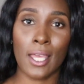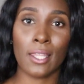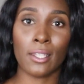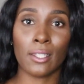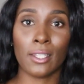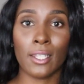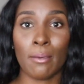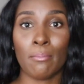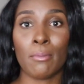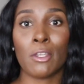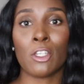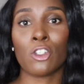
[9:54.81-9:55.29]

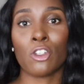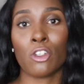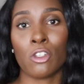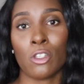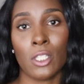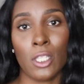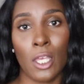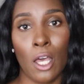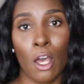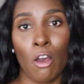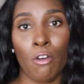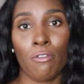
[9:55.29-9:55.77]
and limit
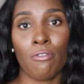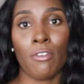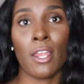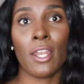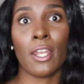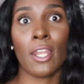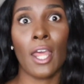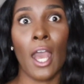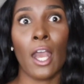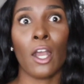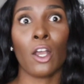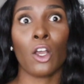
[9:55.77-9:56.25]
yourself
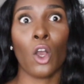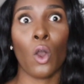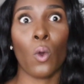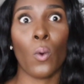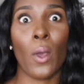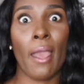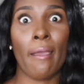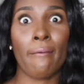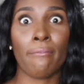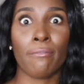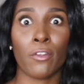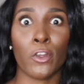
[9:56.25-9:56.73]
and not
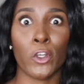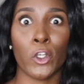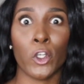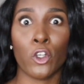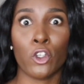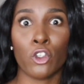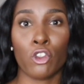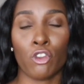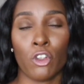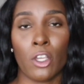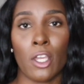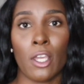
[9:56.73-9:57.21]
go after
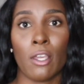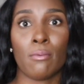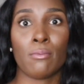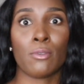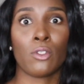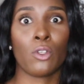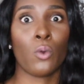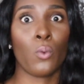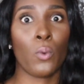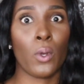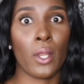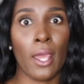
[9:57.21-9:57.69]
your
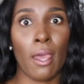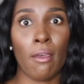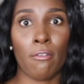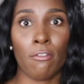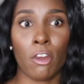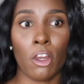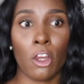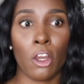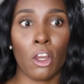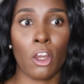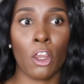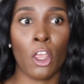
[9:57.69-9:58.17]
dreams or
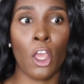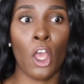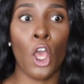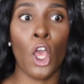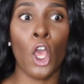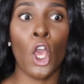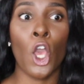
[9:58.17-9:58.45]
whatever,